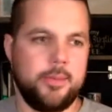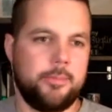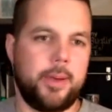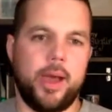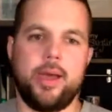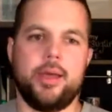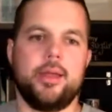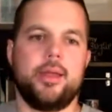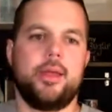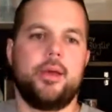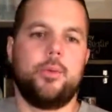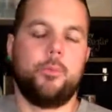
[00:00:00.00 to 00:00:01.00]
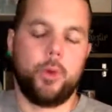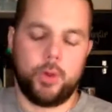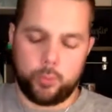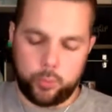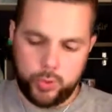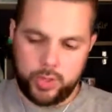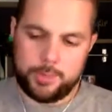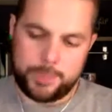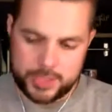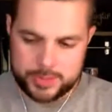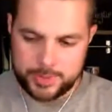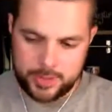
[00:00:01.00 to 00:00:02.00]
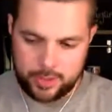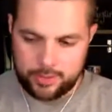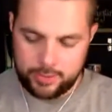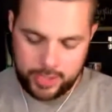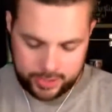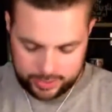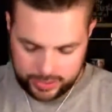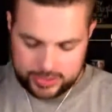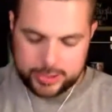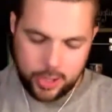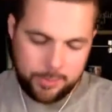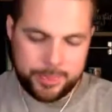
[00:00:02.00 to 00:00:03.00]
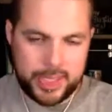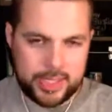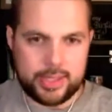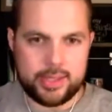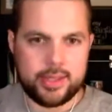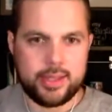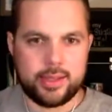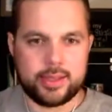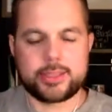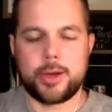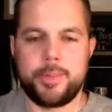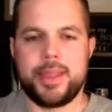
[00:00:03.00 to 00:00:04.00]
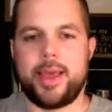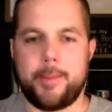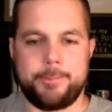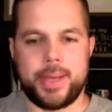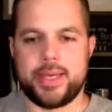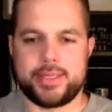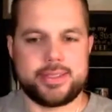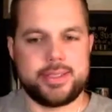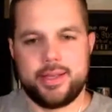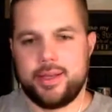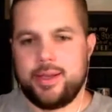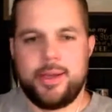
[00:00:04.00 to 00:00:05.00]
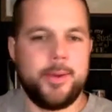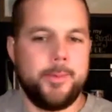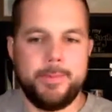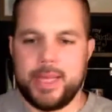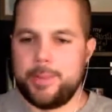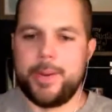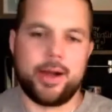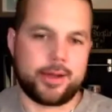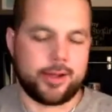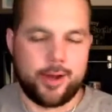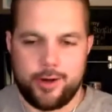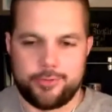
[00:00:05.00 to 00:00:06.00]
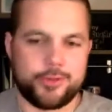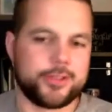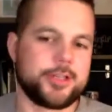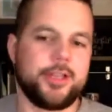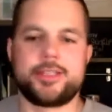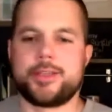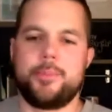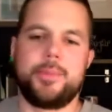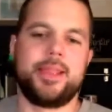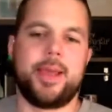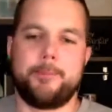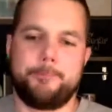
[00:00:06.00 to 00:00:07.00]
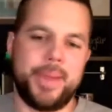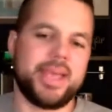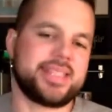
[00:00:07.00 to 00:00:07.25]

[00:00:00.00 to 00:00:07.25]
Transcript: But what really pissed me off, like, let's go be that best Mid-America Conference, or let's go be that best